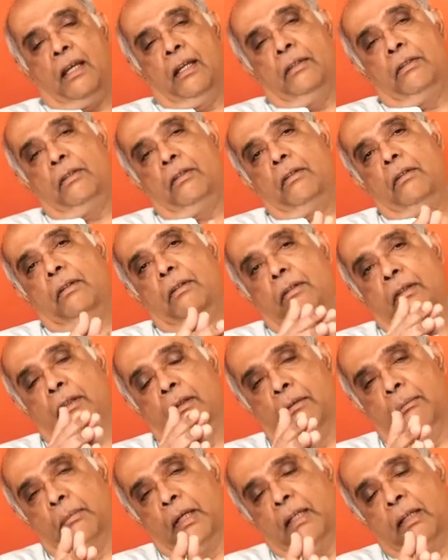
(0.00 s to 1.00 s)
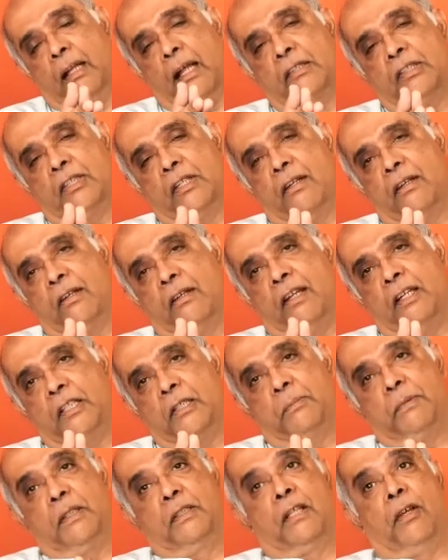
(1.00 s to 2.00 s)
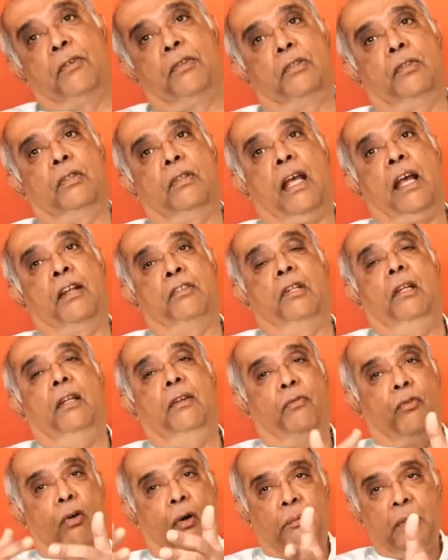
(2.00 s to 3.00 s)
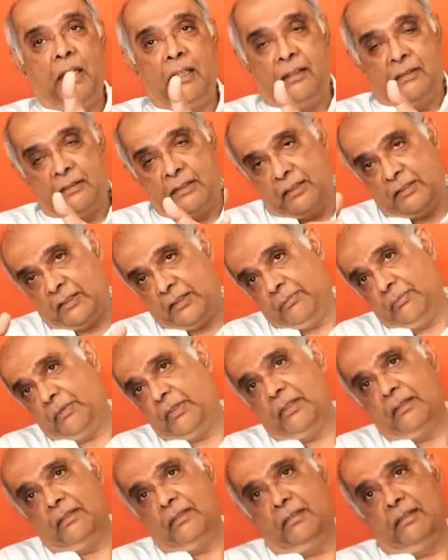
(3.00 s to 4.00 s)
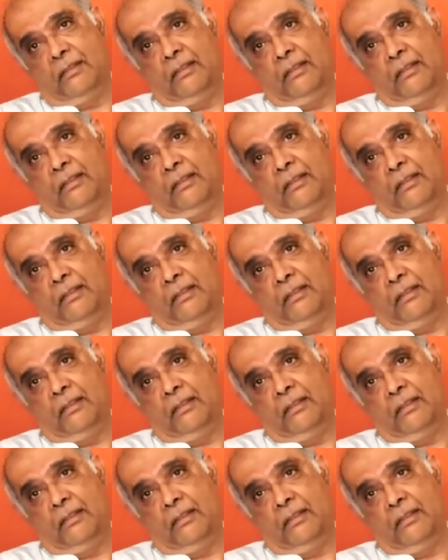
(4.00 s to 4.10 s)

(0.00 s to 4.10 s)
and my last year in Asian Paints, I was actually formally in systems.